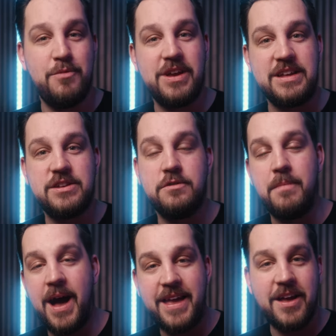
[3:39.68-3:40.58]
to bring into
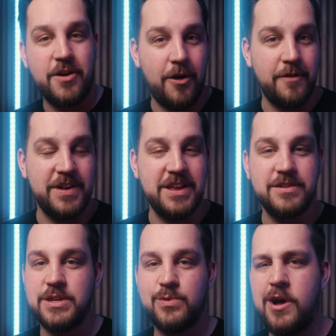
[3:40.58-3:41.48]
my car
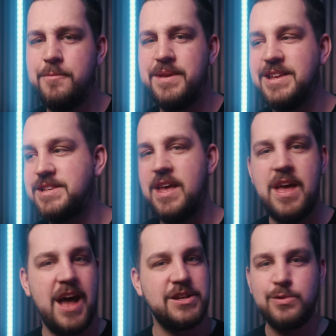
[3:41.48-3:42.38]
videos as well, because
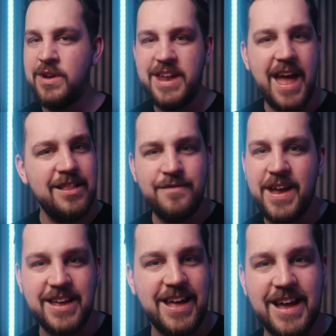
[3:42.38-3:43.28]
I just wanted to
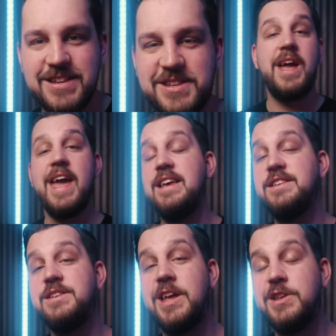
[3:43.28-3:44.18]
elevate it, guys. So
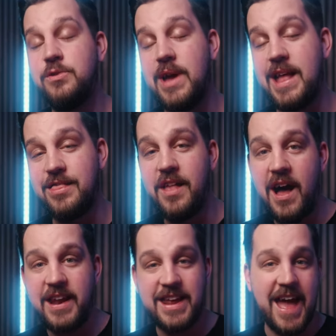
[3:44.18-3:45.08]
haze can do a
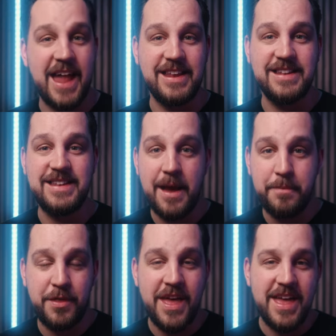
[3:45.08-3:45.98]
lot in adding
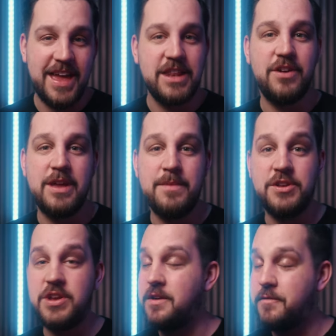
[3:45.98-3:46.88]
depth in your
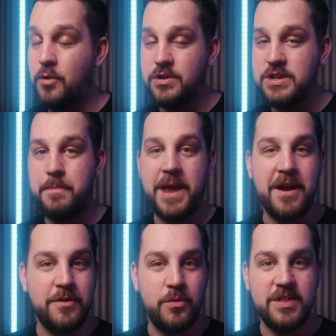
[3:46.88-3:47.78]
image. And of course,
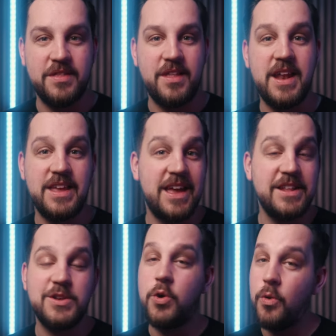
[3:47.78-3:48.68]
paired with lighting,
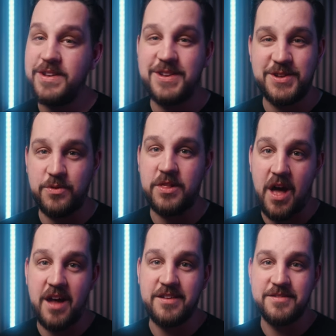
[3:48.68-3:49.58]
it's going to do a lot.